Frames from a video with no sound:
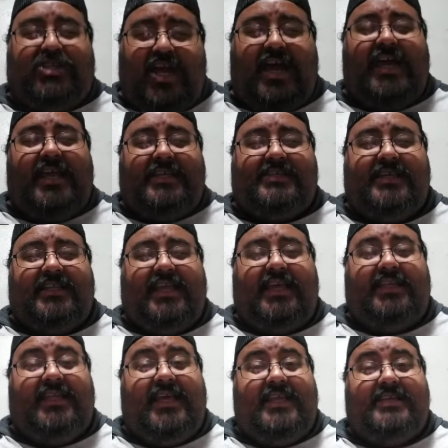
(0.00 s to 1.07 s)
giant
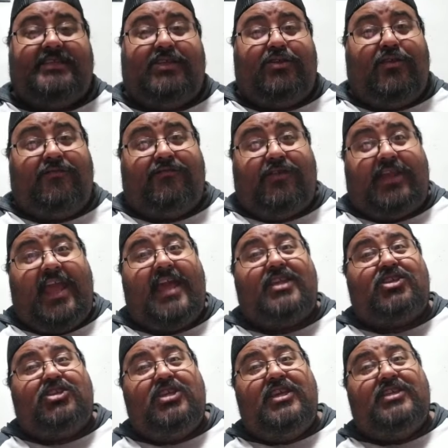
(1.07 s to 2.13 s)
like Lady C, don't
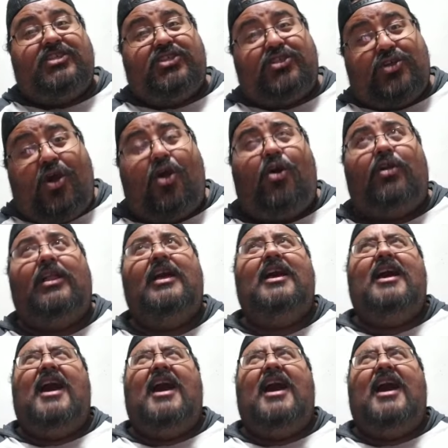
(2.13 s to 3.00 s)
forget, she is tall.